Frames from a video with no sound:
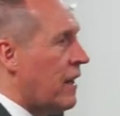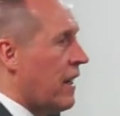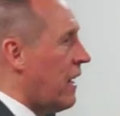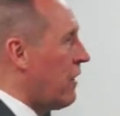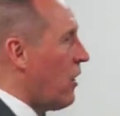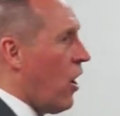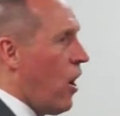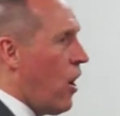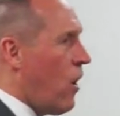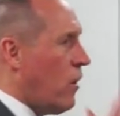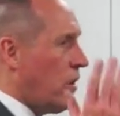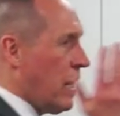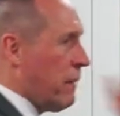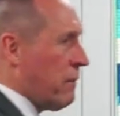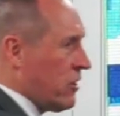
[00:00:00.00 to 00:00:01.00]

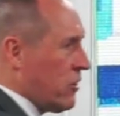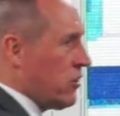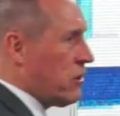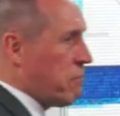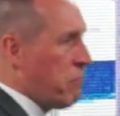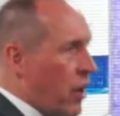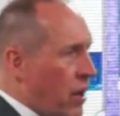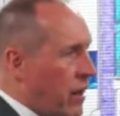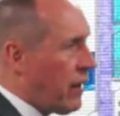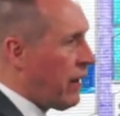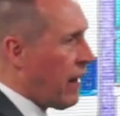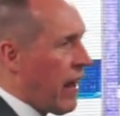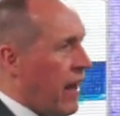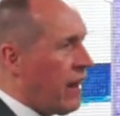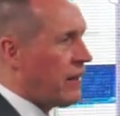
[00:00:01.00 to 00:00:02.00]
And, Demas isn't burning in
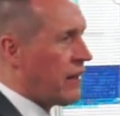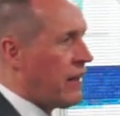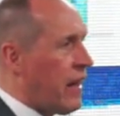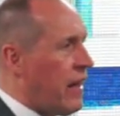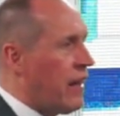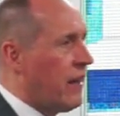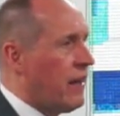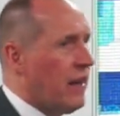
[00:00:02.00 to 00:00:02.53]
hell today.